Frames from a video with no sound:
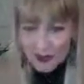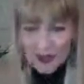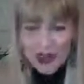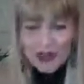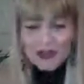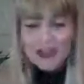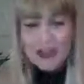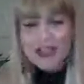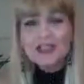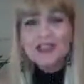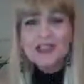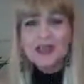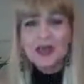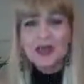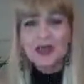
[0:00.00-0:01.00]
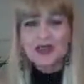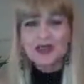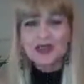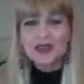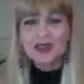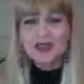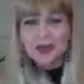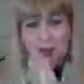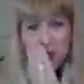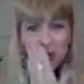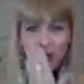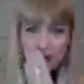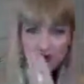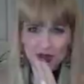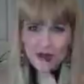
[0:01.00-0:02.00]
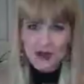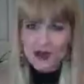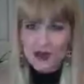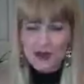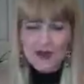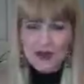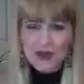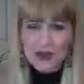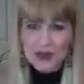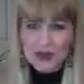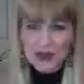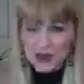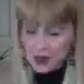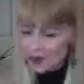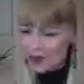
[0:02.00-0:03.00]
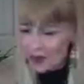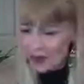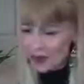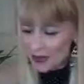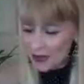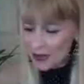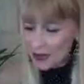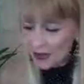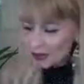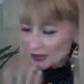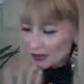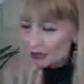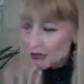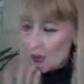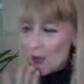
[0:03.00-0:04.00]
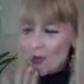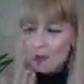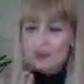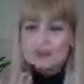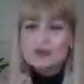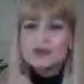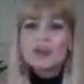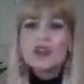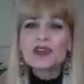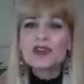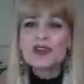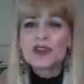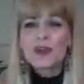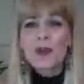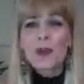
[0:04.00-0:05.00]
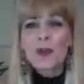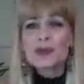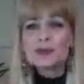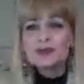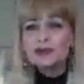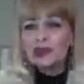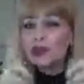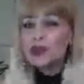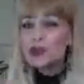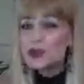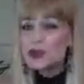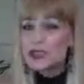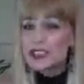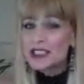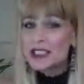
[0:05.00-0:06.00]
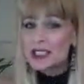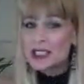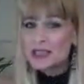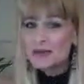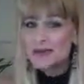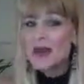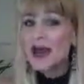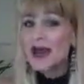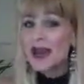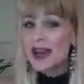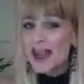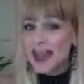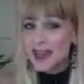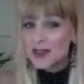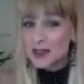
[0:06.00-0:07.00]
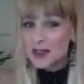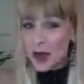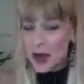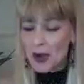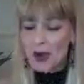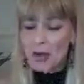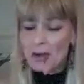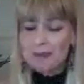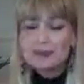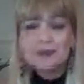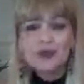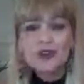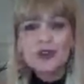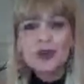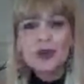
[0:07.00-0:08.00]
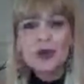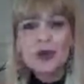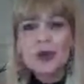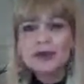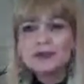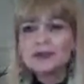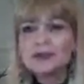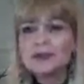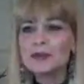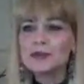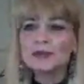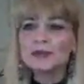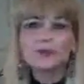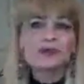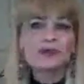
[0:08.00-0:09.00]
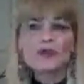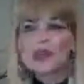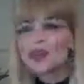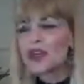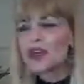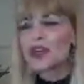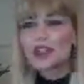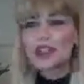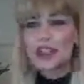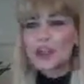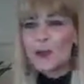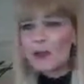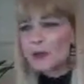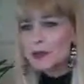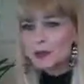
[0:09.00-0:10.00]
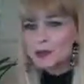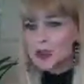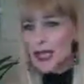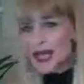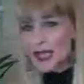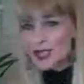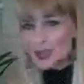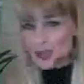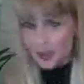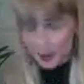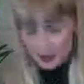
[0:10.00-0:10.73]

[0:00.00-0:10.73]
And the nice thing about this is, oops, sorry, I'm not supposed to talk about a mouthful, is that you get to eat, I have to talk. So go ahead, start eating, relax,